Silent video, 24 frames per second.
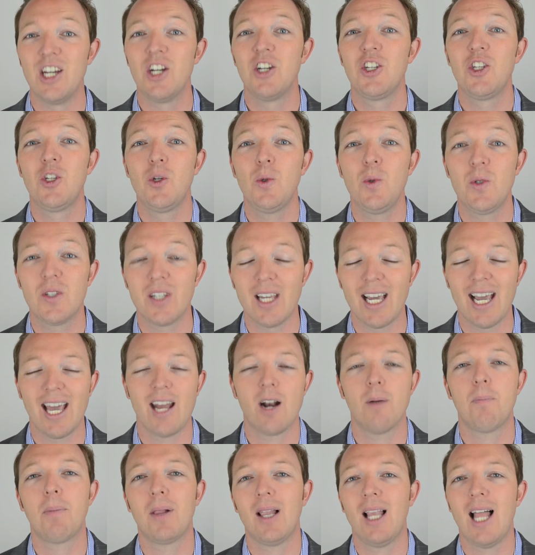use it, and
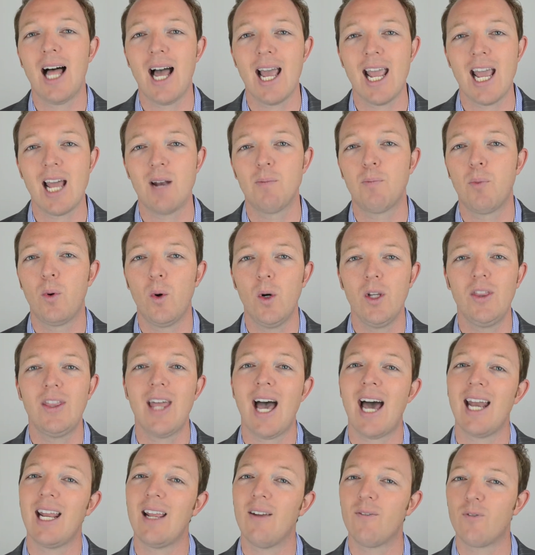apply it, and put
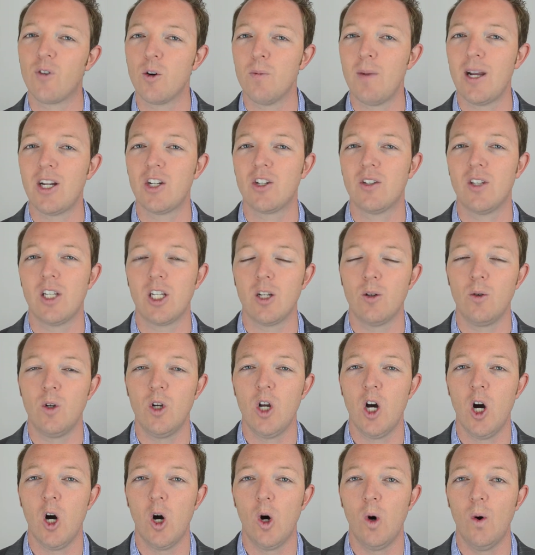that information that you
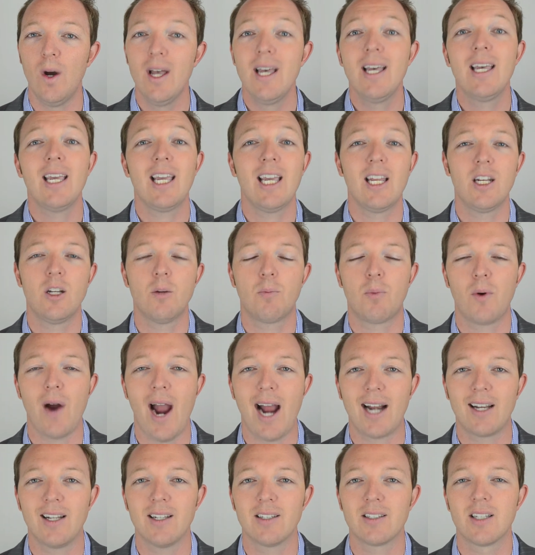know into
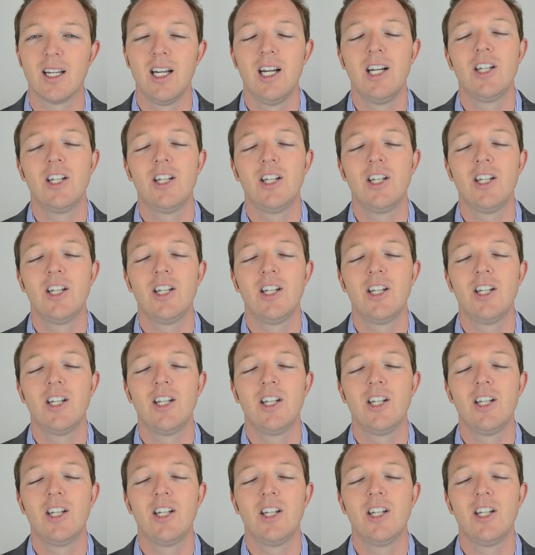practice.